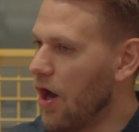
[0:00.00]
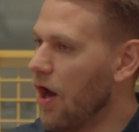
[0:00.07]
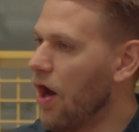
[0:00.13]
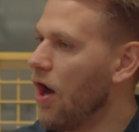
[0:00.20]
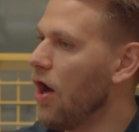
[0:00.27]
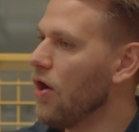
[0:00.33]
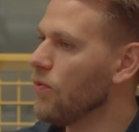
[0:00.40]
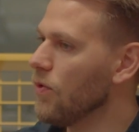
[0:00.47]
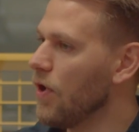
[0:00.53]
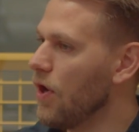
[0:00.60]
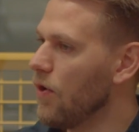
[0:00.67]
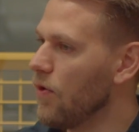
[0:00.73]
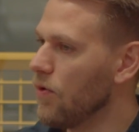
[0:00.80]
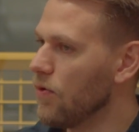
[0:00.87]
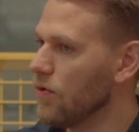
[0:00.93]
our
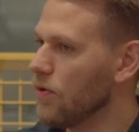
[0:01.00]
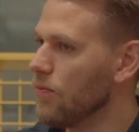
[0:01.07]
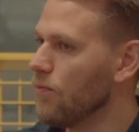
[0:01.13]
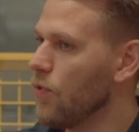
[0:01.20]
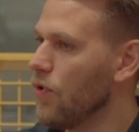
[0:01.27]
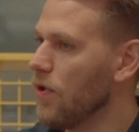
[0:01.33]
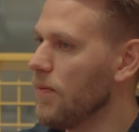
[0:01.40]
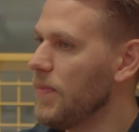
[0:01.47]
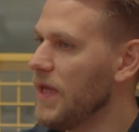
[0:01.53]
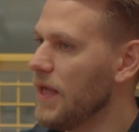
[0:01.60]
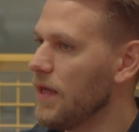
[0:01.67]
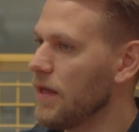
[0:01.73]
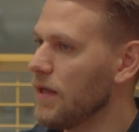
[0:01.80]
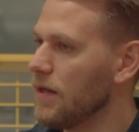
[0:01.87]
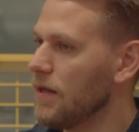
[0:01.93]
role more
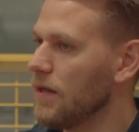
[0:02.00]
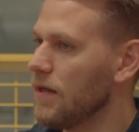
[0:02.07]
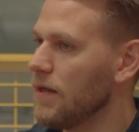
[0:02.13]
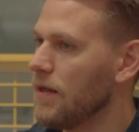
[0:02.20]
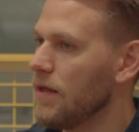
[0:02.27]
being